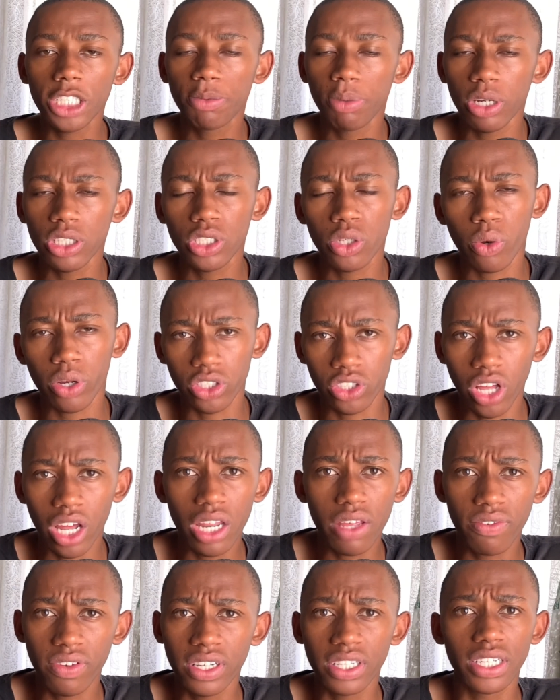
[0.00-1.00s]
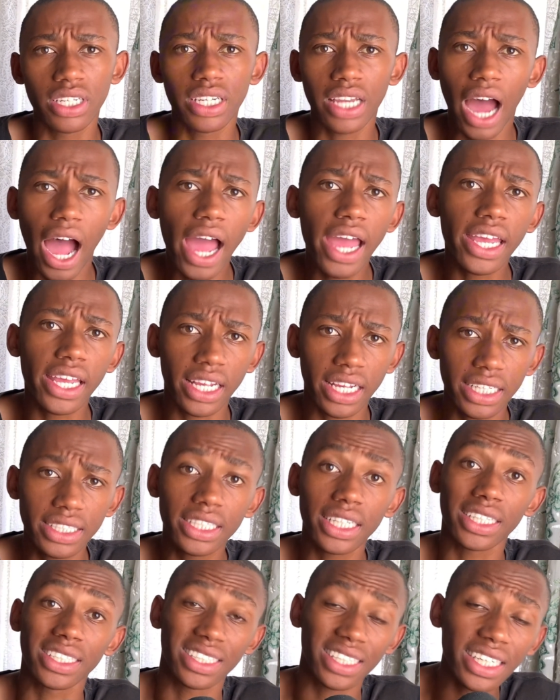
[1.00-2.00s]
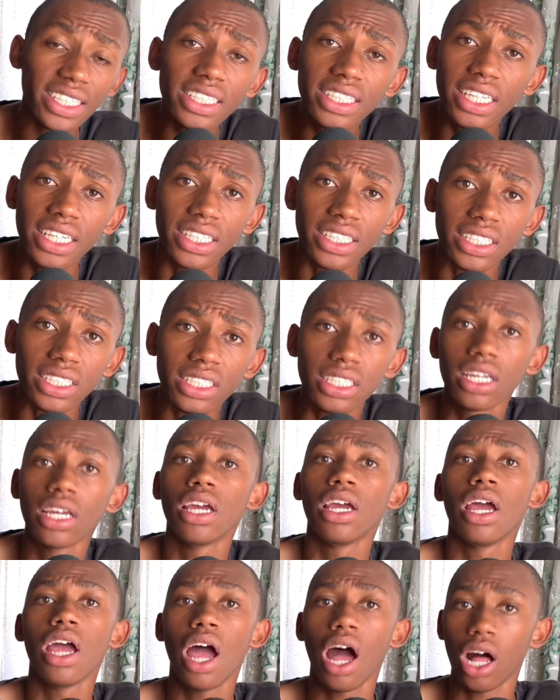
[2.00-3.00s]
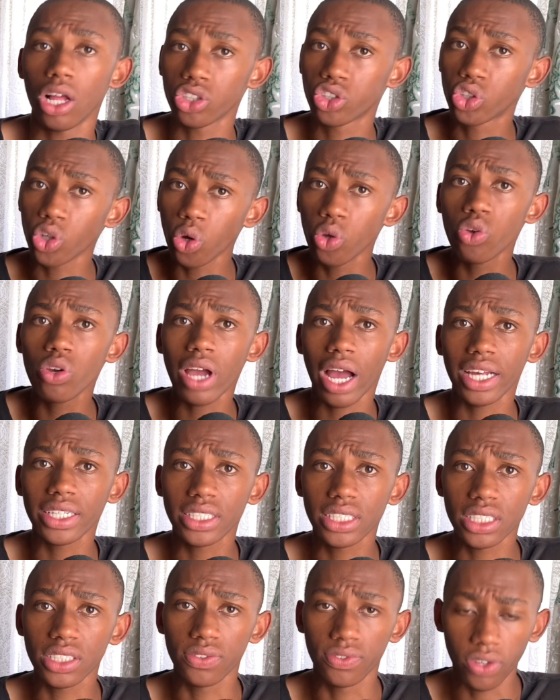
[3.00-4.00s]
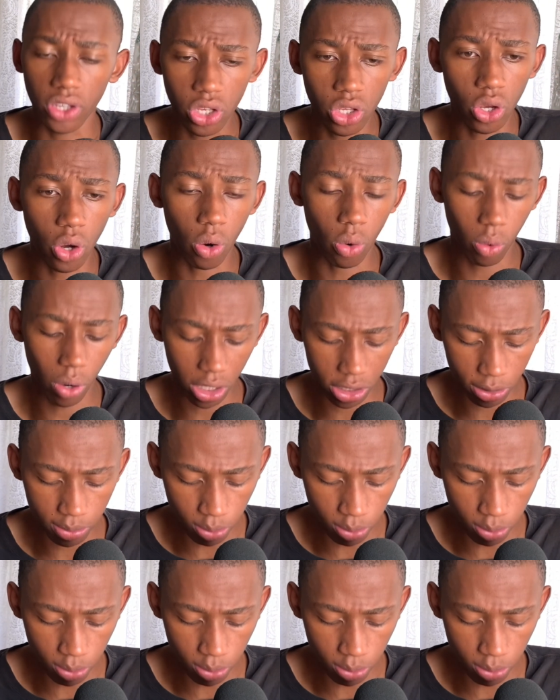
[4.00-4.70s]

person was not even denying its existence. I'll show you guys this video once